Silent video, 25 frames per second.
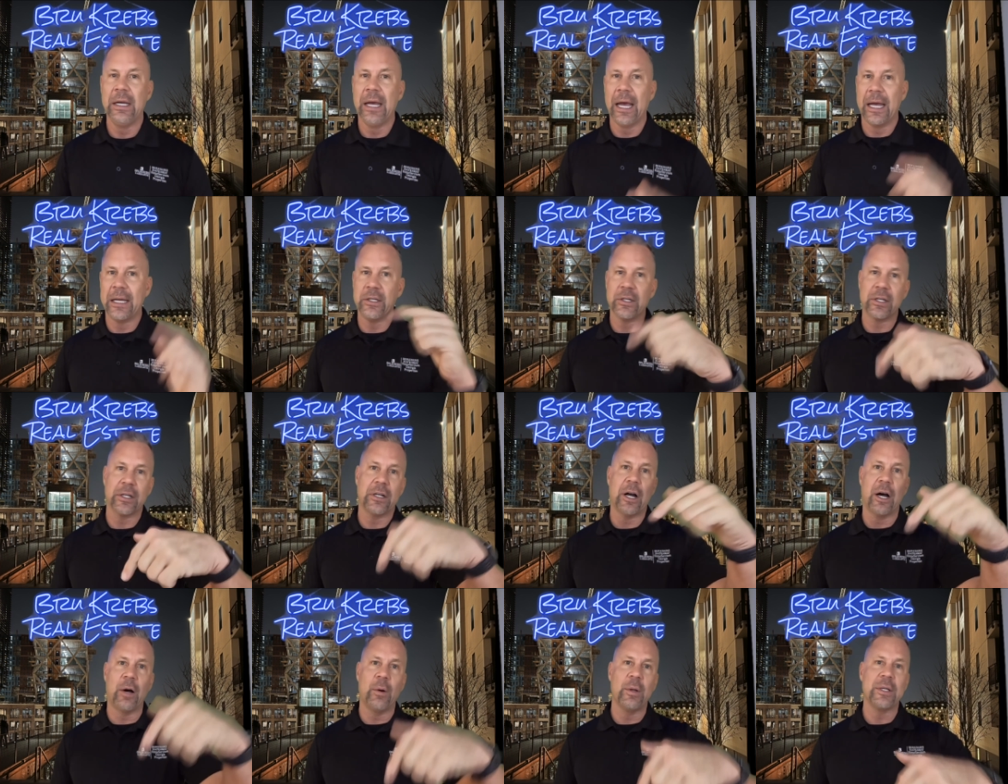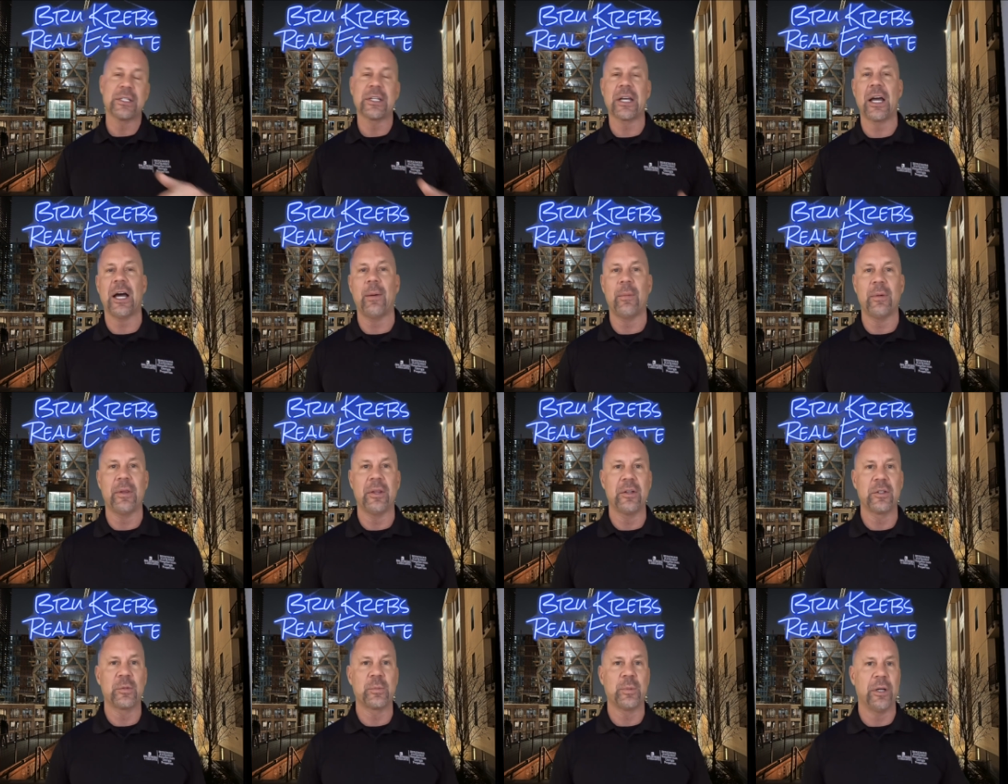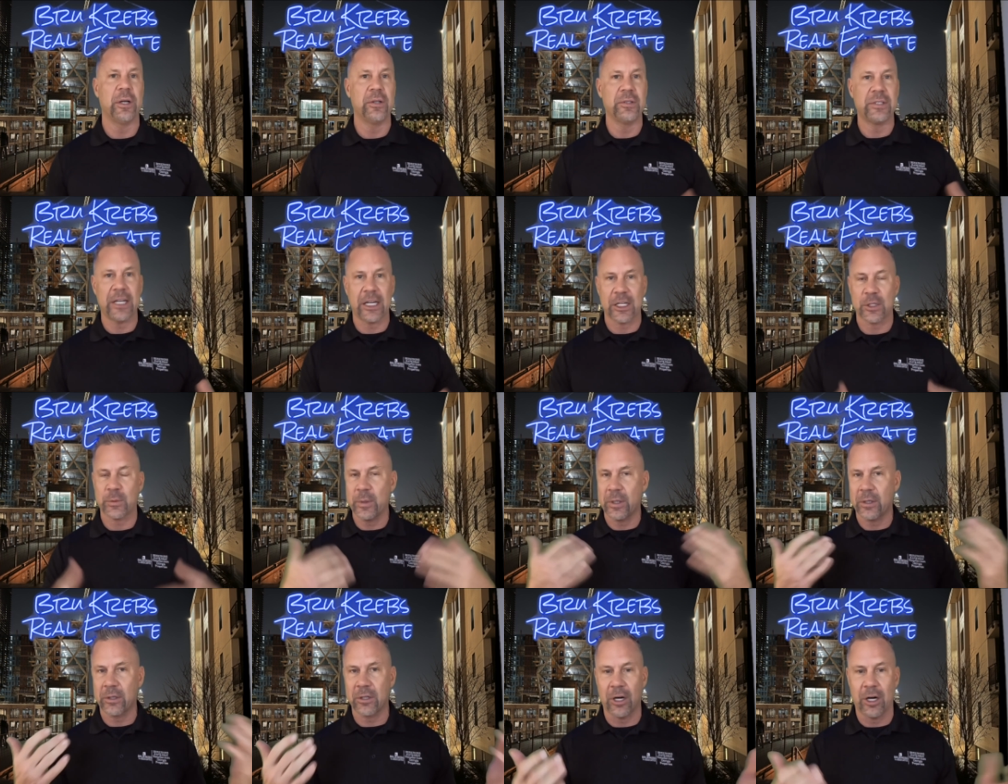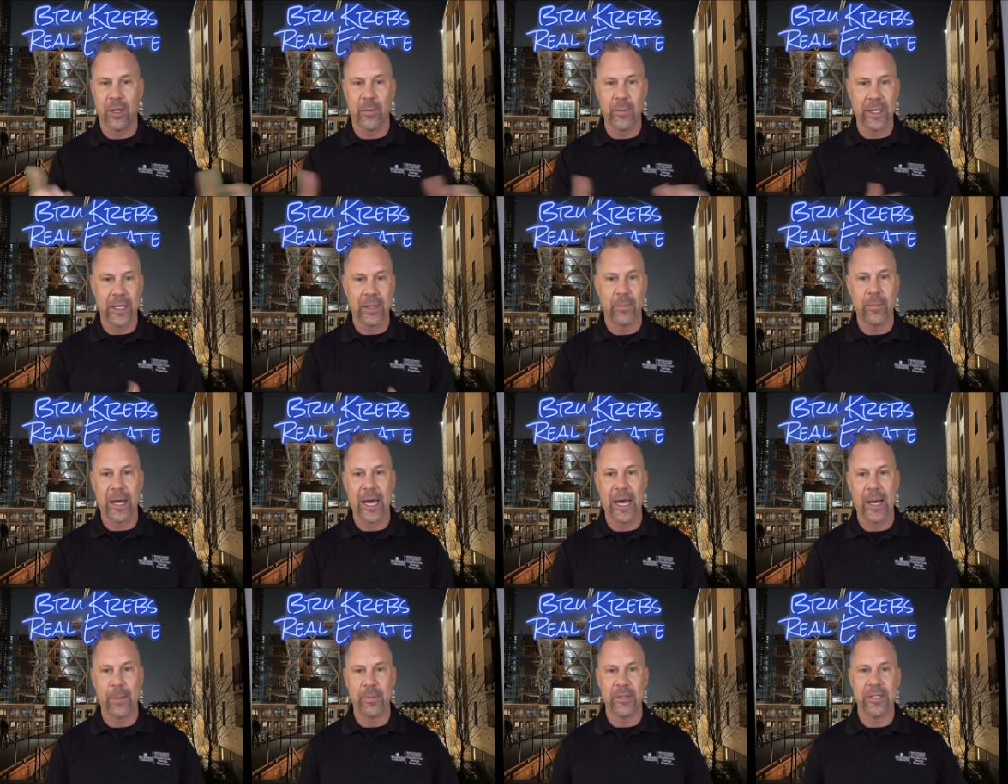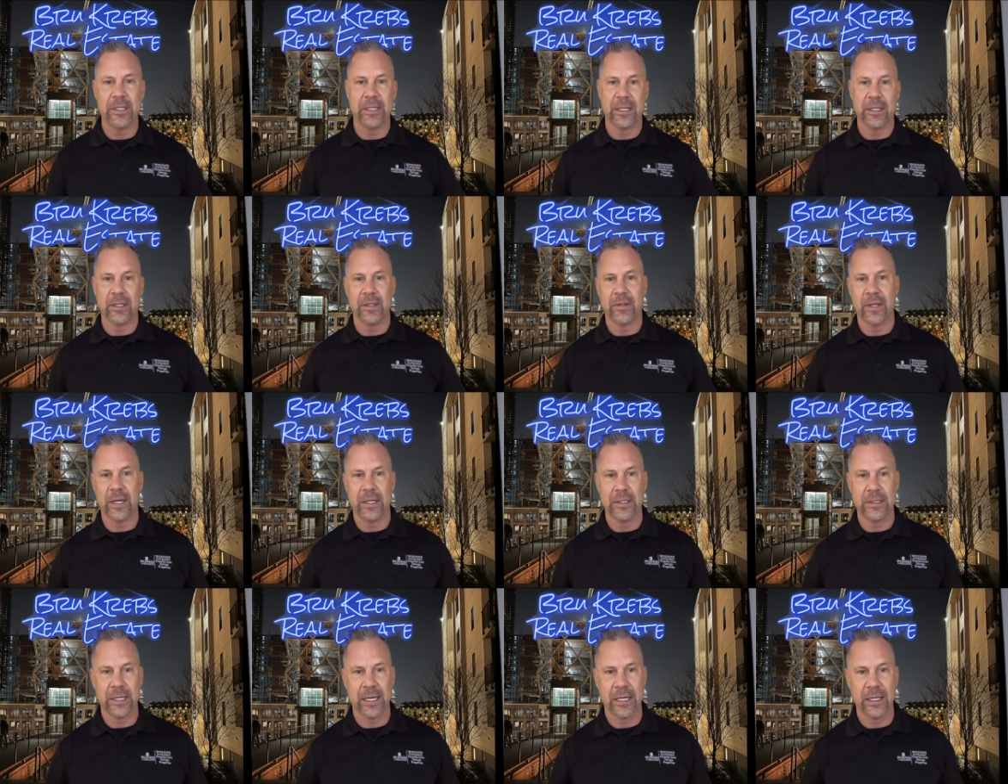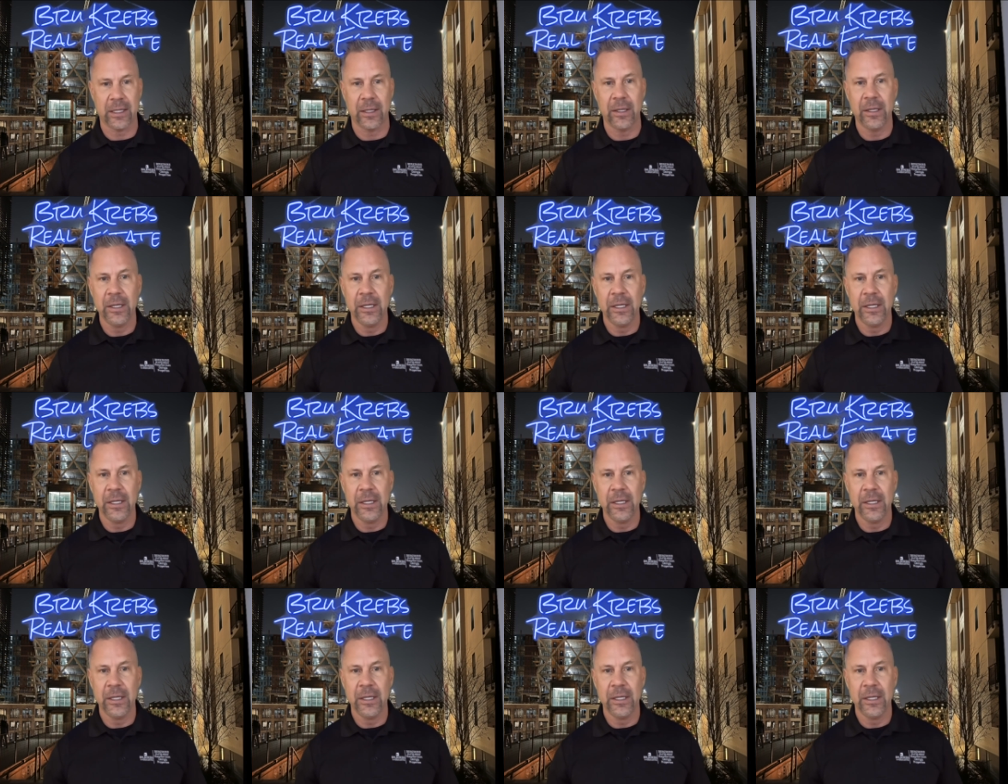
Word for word: And you can always comment those below, text me, or call me, and I'm happy to get you that data.